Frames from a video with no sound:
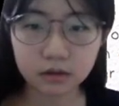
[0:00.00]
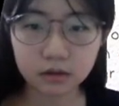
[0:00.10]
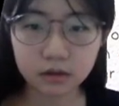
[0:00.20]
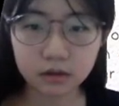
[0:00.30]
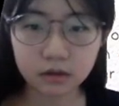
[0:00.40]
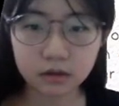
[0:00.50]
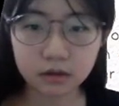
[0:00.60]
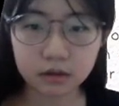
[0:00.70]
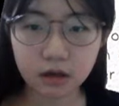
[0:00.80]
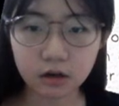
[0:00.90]
cell
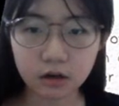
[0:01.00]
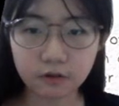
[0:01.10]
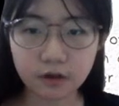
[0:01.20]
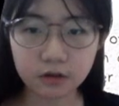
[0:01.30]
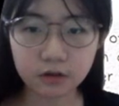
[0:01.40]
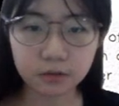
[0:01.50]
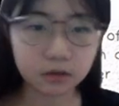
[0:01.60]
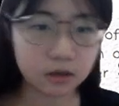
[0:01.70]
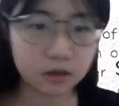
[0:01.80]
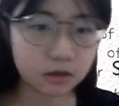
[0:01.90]
availability,
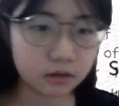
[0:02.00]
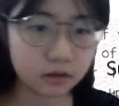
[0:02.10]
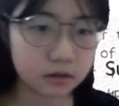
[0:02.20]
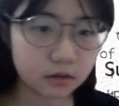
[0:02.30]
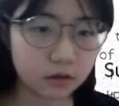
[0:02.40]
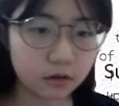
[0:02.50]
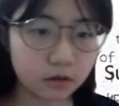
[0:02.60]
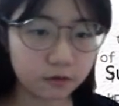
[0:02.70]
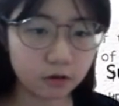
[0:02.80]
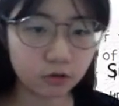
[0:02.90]
the flow
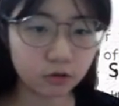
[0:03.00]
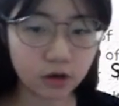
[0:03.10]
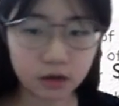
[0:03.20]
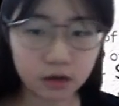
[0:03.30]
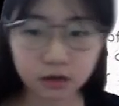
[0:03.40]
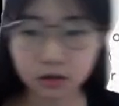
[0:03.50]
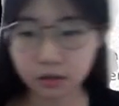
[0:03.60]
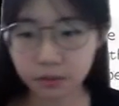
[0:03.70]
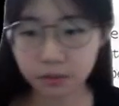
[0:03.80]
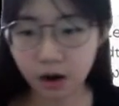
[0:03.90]
rate, the
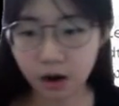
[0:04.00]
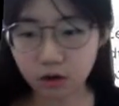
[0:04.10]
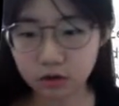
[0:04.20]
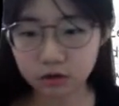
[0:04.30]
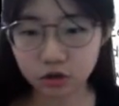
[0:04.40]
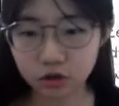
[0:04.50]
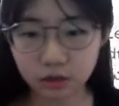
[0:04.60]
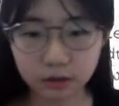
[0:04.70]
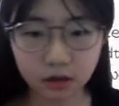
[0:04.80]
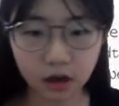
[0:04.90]
power, trapping
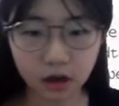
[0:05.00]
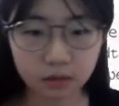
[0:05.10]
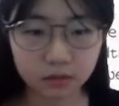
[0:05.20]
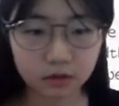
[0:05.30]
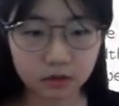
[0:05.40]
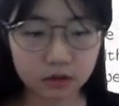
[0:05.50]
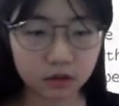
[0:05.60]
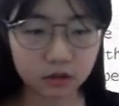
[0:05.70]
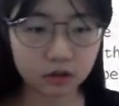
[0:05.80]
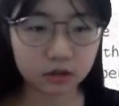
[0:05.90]
time, such as
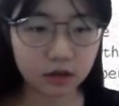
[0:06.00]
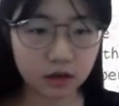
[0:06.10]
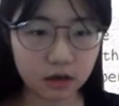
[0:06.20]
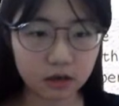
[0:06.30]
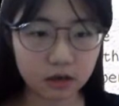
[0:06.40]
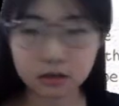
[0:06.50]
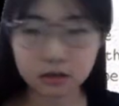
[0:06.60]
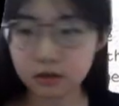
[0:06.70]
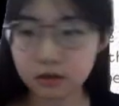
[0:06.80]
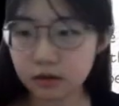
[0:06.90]
like this.
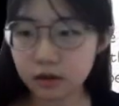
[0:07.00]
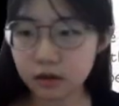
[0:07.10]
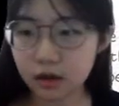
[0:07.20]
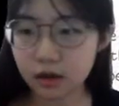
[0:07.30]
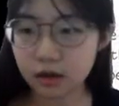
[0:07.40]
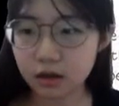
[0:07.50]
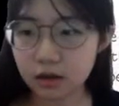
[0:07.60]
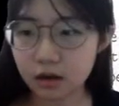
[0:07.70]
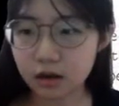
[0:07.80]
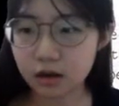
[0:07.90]
And
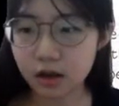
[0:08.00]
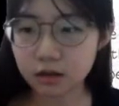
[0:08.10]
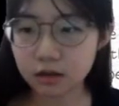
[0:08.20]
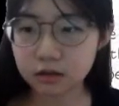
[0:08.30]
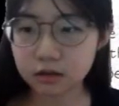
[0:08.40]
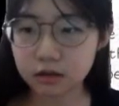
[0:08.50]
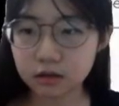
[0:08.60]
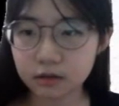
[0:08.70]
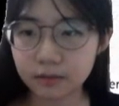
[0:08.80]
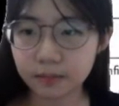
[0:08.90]
next,
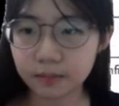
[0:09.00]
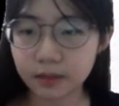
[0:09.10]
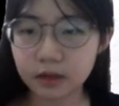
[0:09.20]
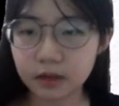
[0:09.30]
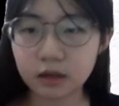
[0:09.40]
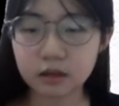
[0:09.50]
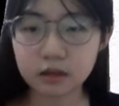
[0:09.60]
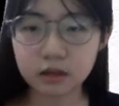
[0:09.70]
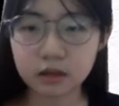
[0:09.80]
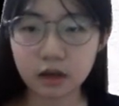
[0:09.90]
they decide
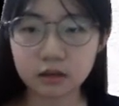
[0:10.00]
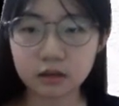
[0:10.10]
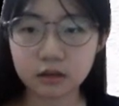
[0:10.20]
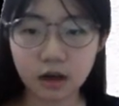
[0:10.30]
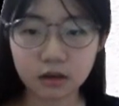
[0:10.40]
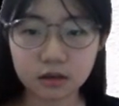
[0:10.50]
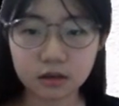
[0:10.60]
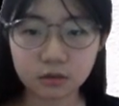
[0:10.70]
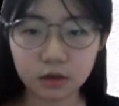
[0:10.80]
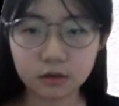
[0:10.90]
like this one
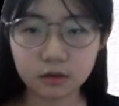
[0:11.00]
for a